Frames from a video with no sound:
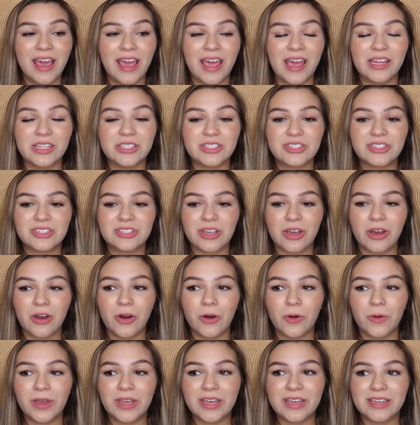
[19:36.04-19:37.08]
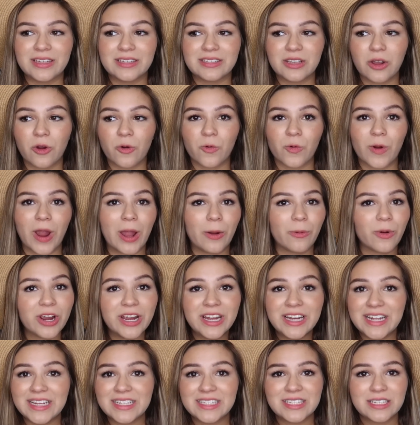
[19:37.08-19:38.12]
And so he's right where
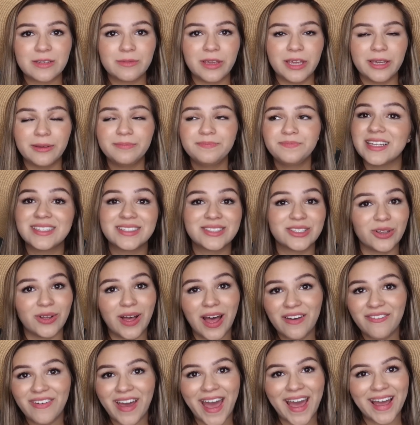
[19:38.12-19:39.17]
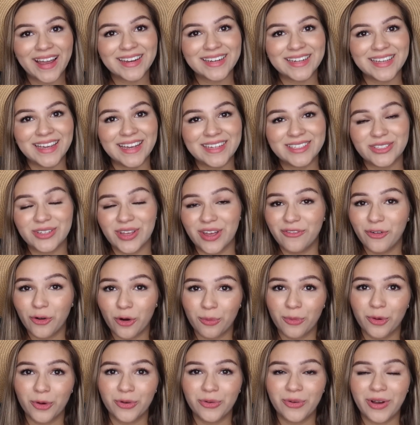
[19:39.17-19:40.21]
he needs to be. I still have acne. I still have
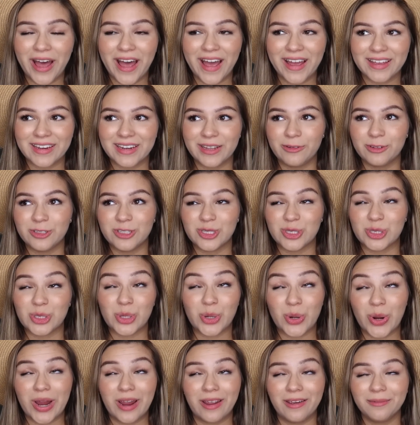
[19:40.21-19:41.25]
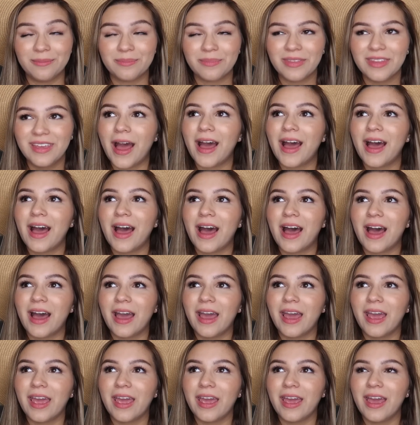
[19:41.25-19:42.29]
hormonal acne, which is great.
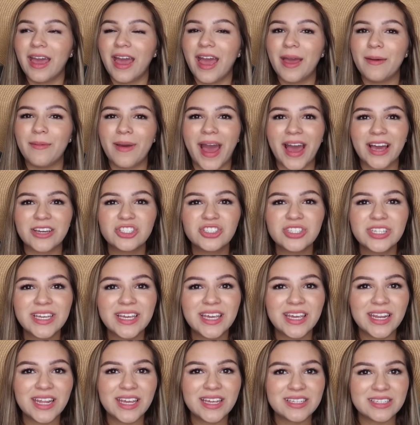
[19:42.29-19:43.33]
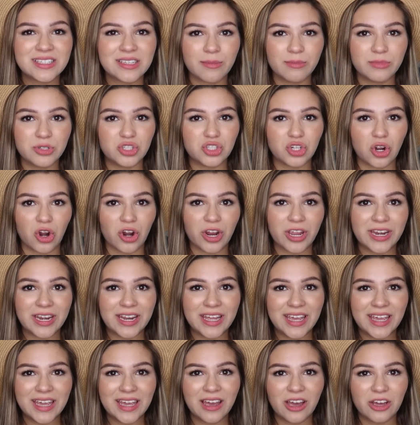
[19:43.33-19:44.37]
I am actually getting some
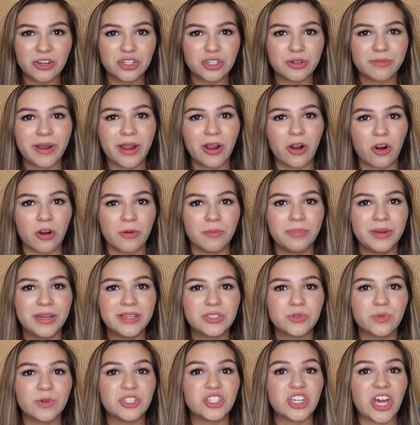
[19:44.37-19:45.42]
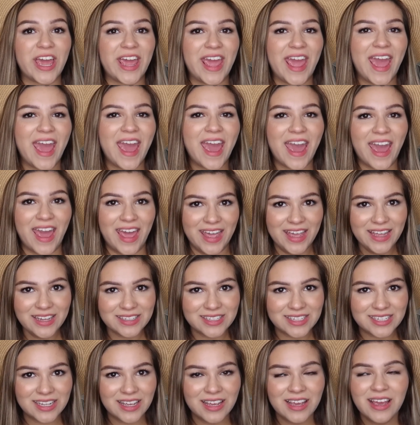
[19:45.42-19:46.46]
darkening under my armpits, which I
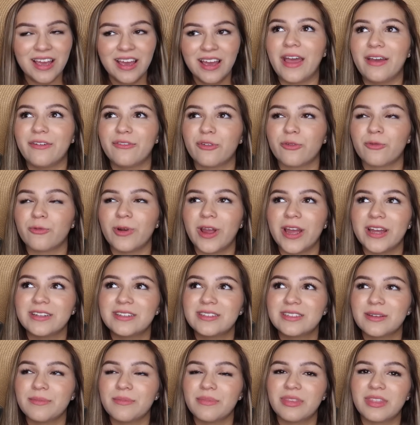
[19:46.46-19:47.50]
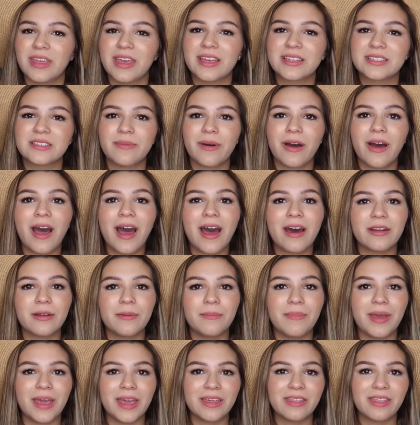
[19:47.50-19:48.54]
hate. I've read some things about how
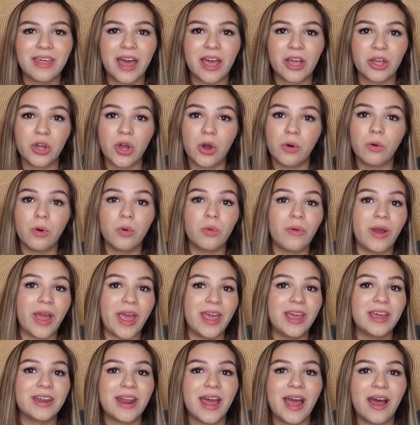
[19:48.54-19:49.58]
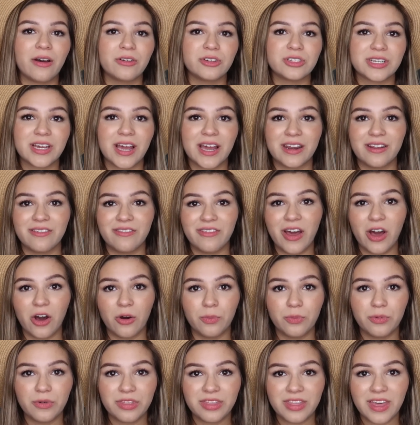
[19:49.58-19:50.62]
to make that go away and how to kind of
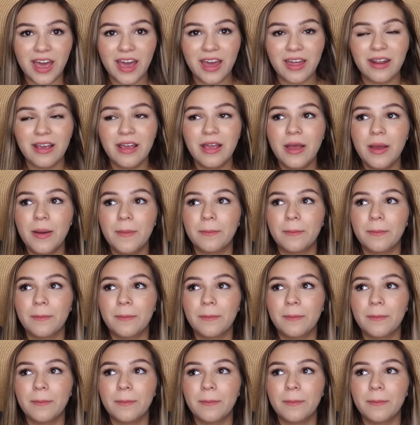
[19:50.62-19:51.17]
help with that.